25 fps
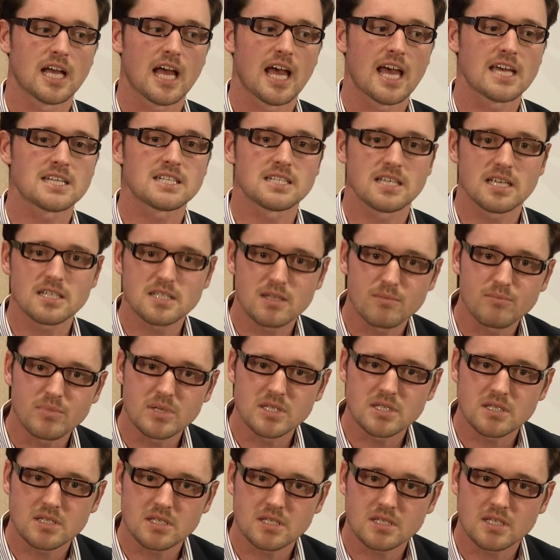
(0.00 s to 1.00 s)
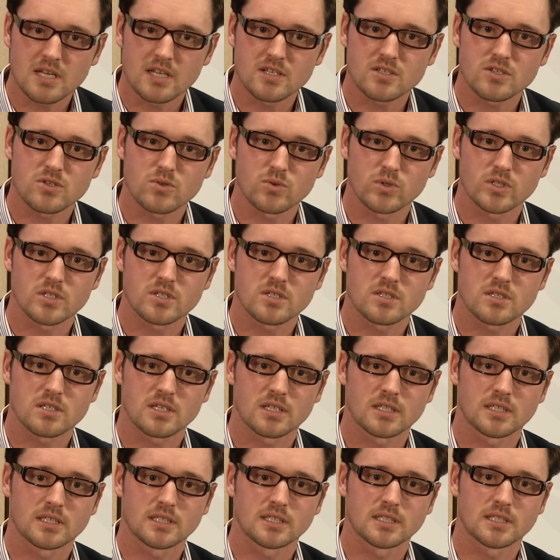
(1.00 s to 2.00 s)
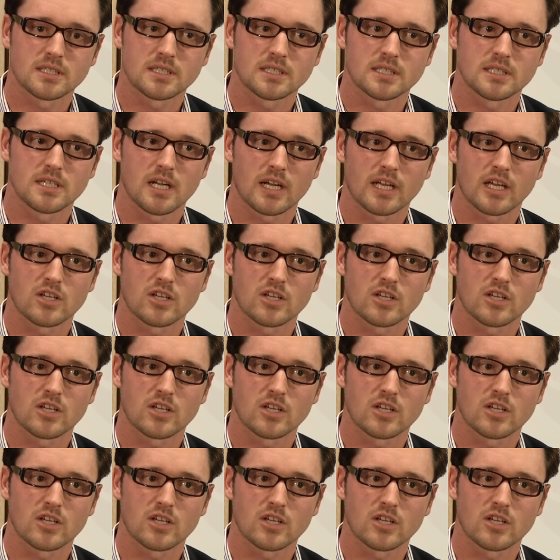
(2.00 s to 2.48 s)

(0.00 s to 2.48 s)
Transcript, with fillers: assess a business as to its, uh, I